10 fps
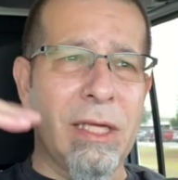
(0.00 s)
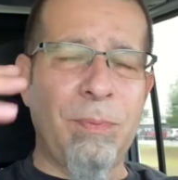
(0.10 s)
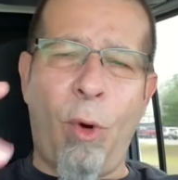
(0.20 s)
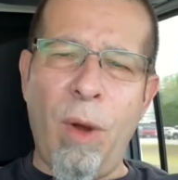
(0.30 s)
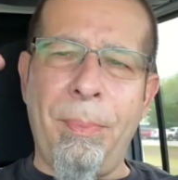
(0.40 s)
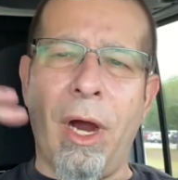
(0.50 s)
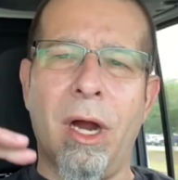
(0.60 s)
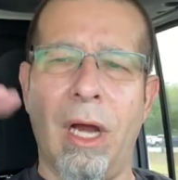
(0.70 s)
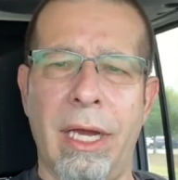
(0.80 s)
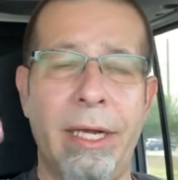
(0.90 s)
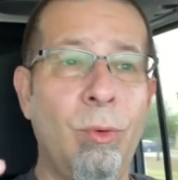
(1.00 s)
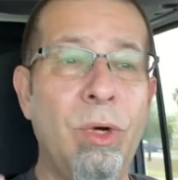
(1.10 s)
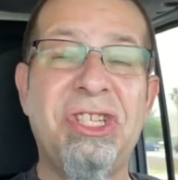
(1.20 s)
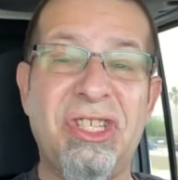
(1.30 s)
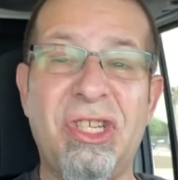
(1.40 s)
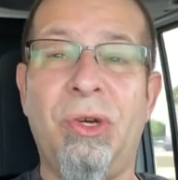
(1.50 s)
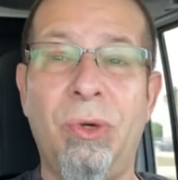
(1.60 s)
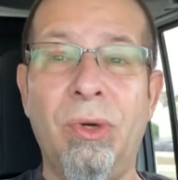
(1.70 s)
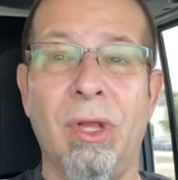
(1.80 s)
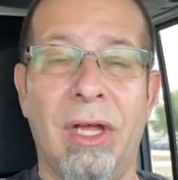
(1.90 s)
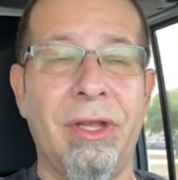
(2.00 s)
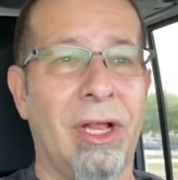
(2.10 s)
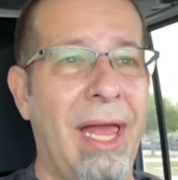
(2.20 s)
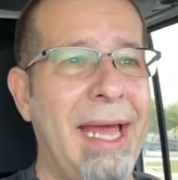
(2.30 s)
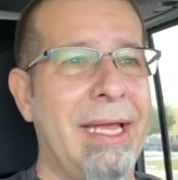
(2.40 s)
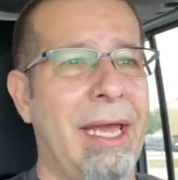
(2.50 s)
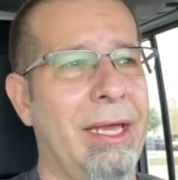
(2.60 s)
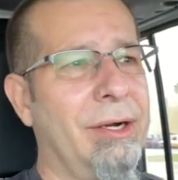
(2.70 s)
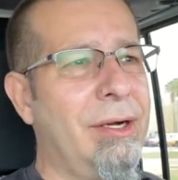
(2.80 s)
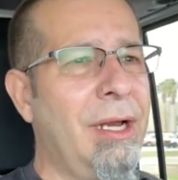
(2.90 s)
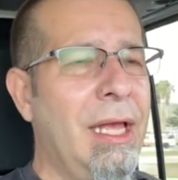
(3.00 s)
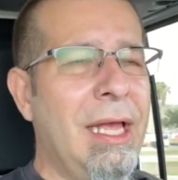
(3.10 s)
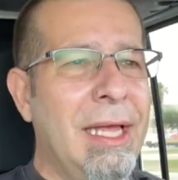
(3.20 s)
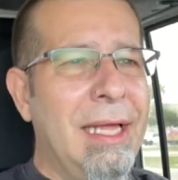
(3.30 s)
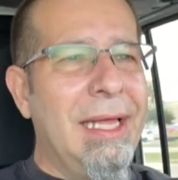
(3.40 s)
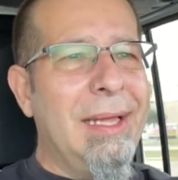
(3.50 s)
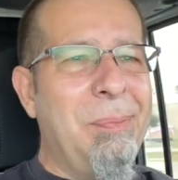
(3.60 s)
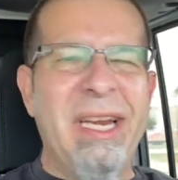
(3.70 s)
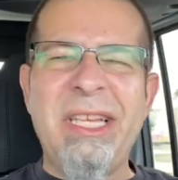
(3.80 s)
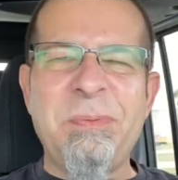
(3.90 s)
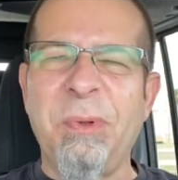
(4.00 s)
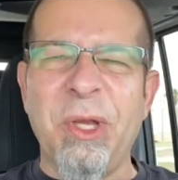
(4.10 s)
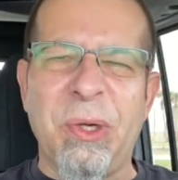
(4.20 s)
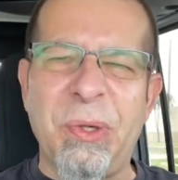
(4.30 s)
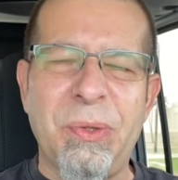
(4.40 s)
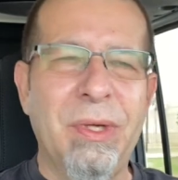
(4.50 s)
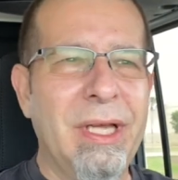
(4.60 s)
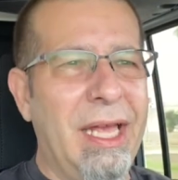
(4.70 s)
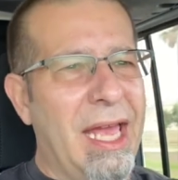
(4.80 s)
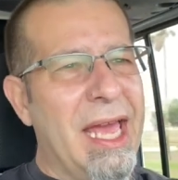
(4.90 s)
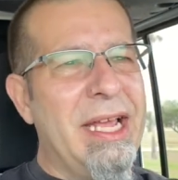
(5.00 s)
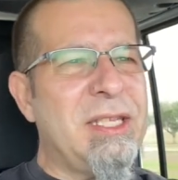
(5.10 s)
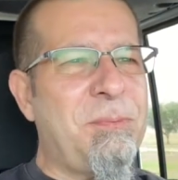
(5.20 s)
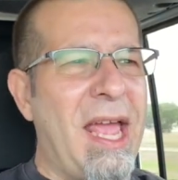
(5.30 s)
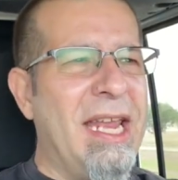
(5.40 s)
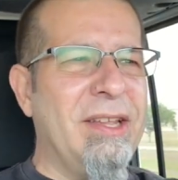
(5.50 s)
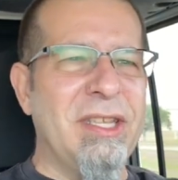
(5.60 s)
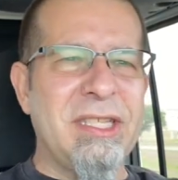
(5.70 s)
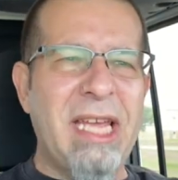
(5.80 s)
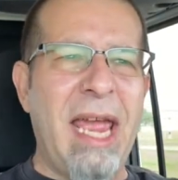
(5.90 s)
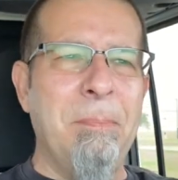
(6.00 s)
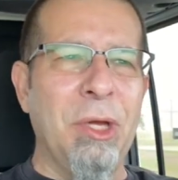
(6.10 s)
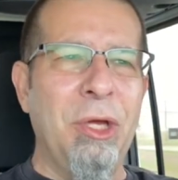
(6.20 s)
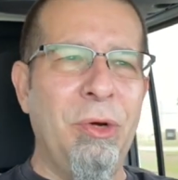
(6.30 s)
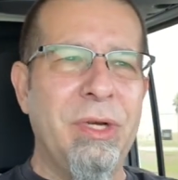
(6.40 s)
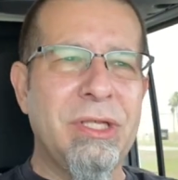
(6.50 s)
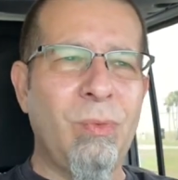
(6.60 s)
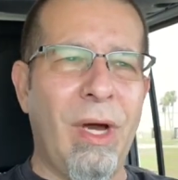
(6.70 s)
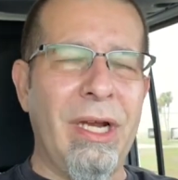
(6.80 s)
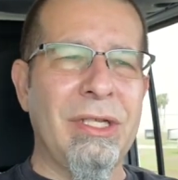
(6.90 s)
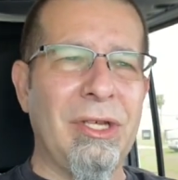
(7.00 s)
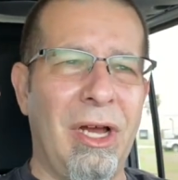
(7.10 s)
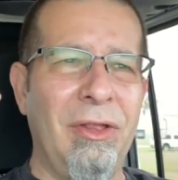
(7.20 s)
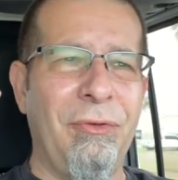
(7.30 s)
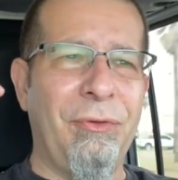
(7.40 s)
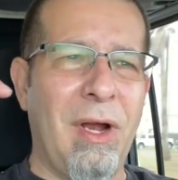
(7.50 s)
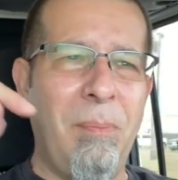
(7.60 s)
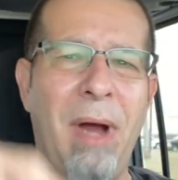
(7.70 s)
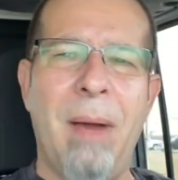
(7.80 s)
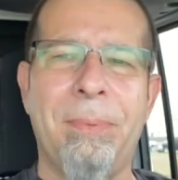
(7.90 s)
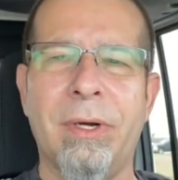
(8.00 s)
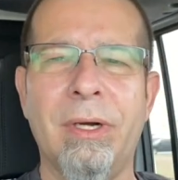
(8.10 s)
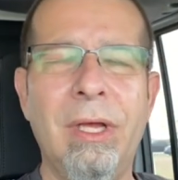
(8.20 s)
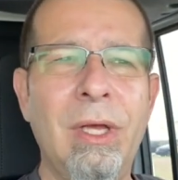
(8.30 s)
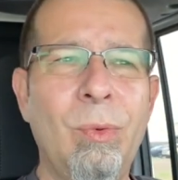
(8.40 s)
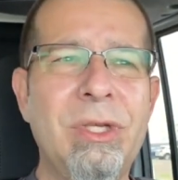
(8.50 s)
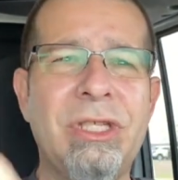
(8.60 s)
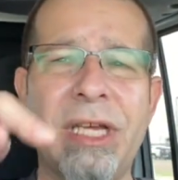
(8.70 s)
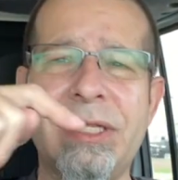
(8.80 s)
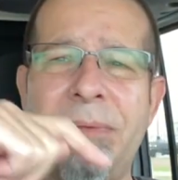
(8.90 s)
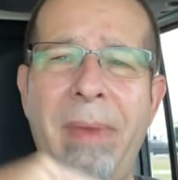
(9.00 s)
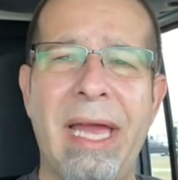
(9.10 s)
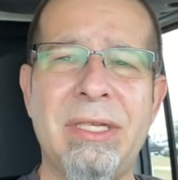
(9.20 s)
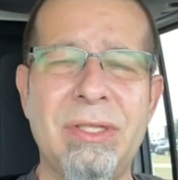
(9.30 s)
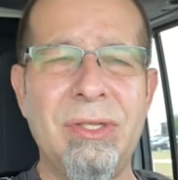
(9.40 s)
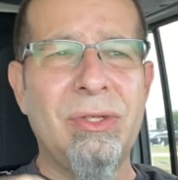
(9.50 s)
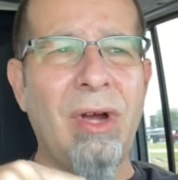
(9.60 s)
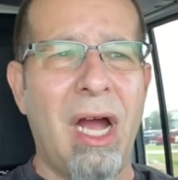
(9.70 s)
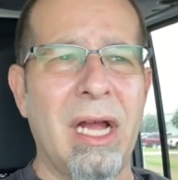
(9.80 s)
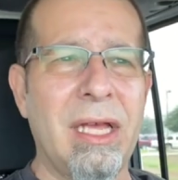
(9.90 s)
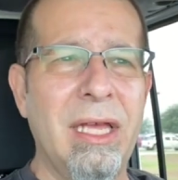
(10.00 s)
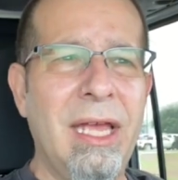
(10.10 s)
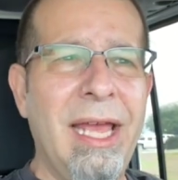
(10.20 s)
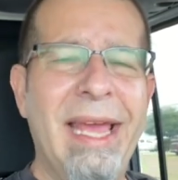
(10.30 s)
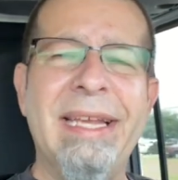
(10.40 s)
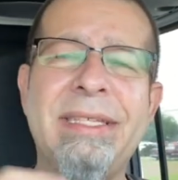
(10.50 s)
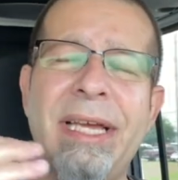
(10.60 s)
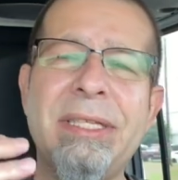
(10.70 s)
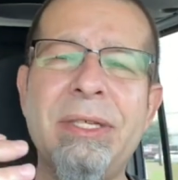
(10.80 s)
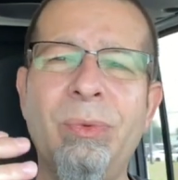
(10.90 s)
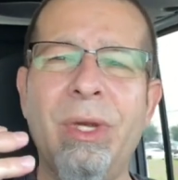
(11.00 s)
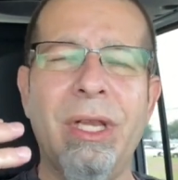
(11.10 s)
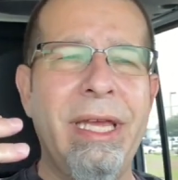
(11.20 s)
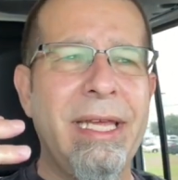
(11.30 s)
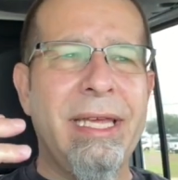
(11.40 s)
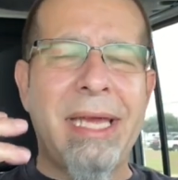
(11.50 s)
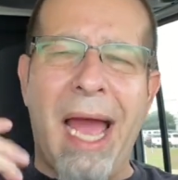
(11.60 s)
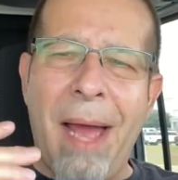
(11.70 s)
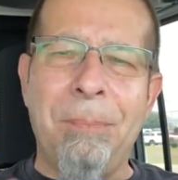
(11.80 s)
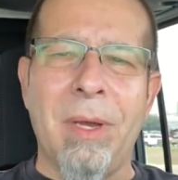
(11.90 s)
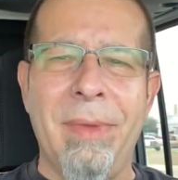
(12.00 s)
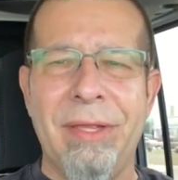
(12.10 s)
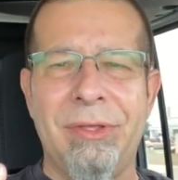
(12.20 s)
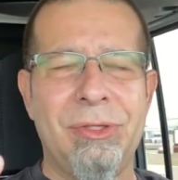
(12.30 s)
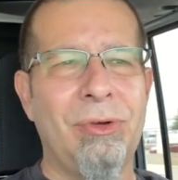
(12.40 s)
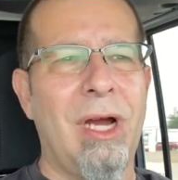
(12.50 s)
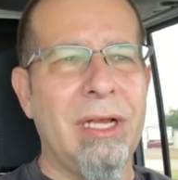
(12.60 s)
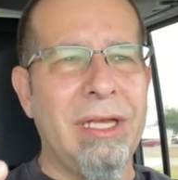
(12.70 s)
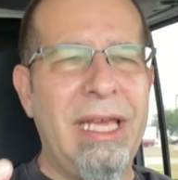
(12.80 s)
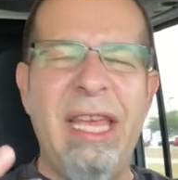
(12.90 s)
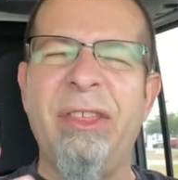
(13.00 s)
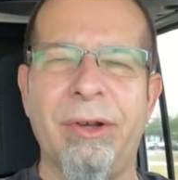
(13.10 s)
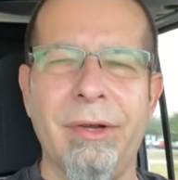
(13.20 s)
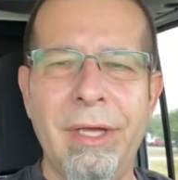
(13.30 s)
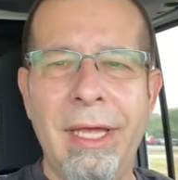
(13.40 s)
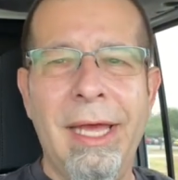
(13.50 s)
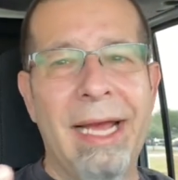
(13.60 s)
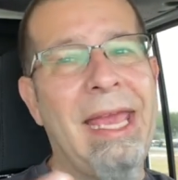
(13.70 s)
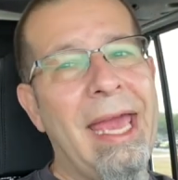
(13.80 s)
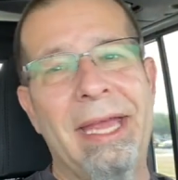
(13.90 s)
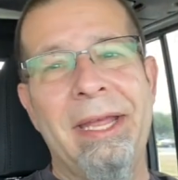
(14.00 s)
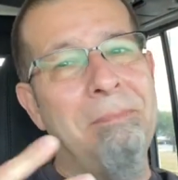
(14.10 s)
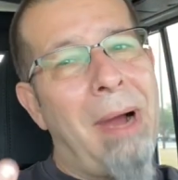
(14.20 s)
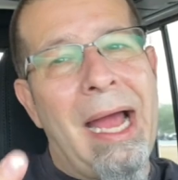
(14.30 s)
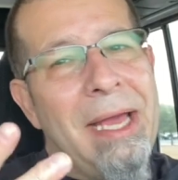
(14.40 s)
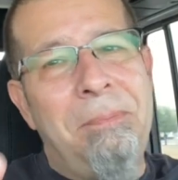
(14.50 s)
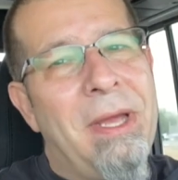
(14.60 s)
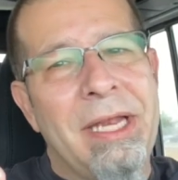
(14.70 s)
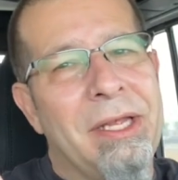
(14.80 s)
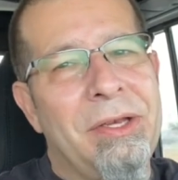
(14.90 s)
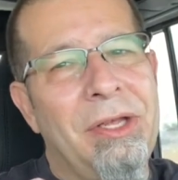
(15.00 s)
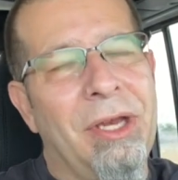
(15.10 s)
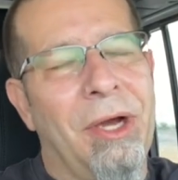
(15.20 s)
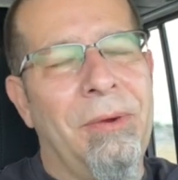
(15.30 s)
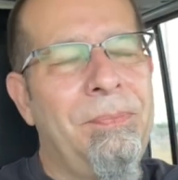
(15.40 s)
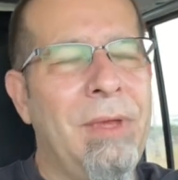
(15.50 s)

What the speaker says: sport bar on it, which is cool on the Gladiator, but it's blue. And it's painted the same blue as what is on the front bumper, which doesn't match the truck. And it doesn't really complement the truck either. Again, in my opinion, you know?